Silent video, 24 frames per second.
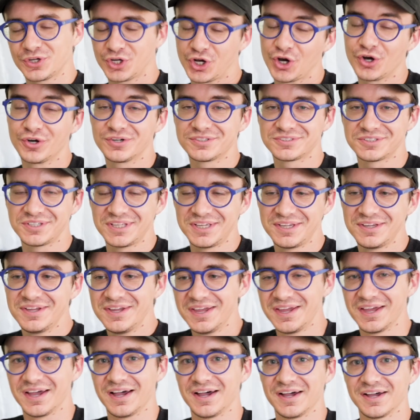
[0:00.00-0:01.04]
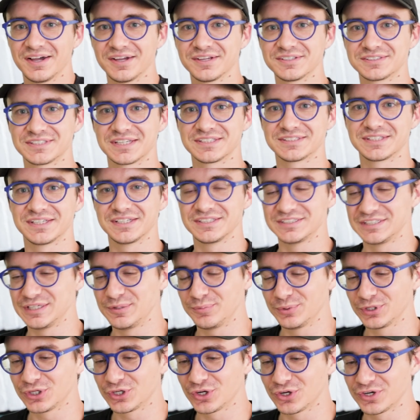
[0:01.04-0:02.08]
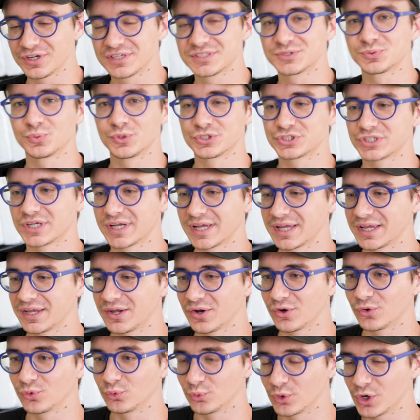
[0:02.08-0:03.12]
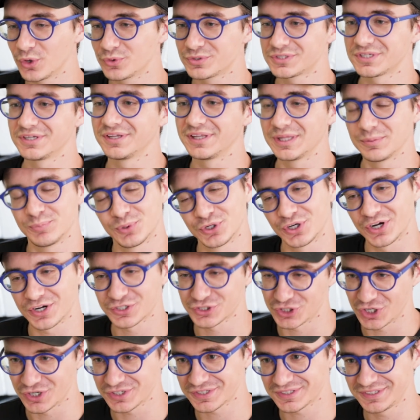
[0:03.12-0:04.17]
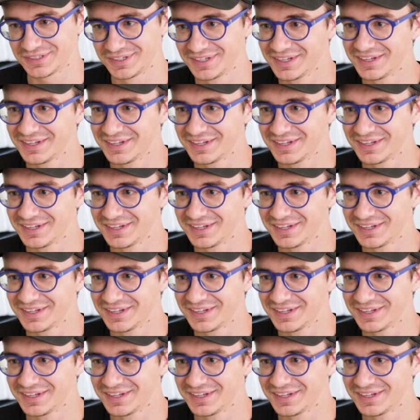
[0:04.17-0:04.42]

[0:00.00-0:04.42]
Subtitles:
currently. It says Deeply Curious, which I wrote and then put it on a shirt.